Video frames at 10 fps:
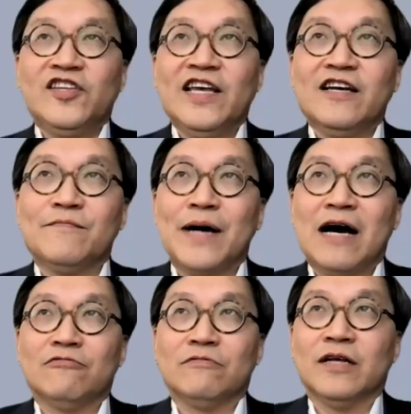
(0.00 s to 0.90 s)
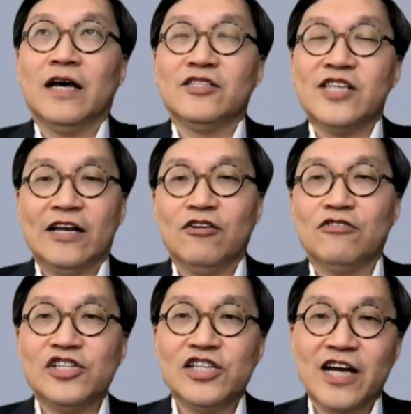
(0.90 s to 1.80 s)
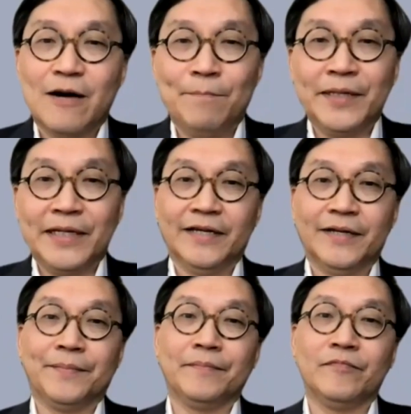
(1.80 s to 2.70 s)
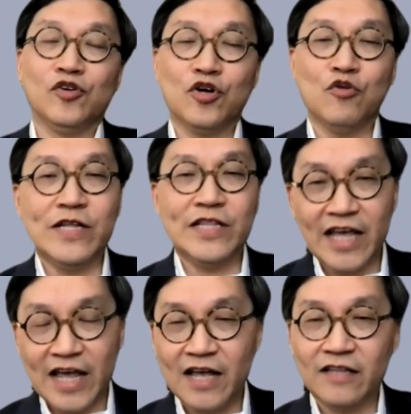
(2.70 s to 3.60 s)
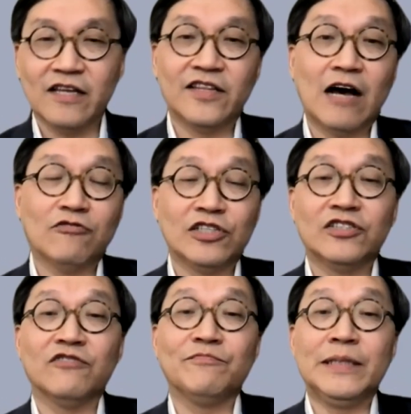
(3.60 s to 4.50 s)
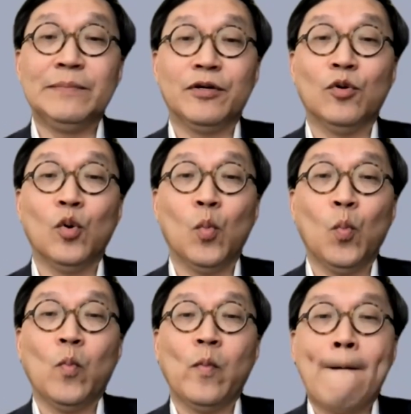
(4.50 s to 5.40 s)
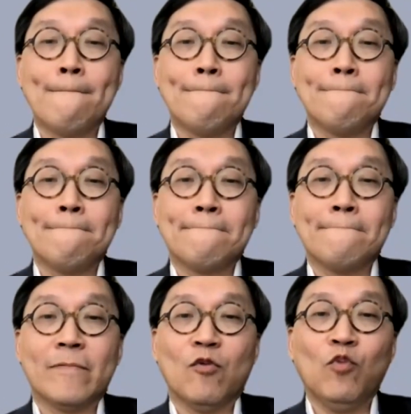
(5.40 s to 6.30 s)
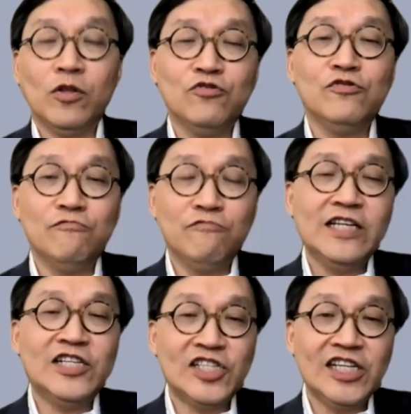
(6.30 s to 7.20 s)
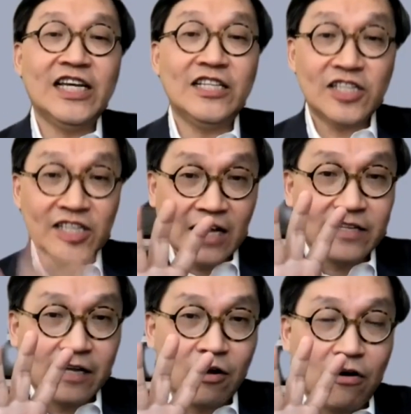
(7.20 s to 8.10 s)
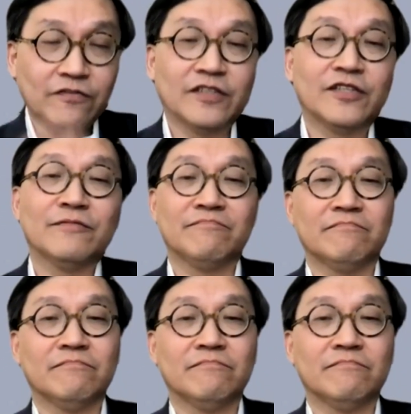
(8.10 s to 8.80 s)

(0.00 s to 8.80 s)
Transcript: think about a technology company, you go in there are thousands of people. What do you really see inside that office?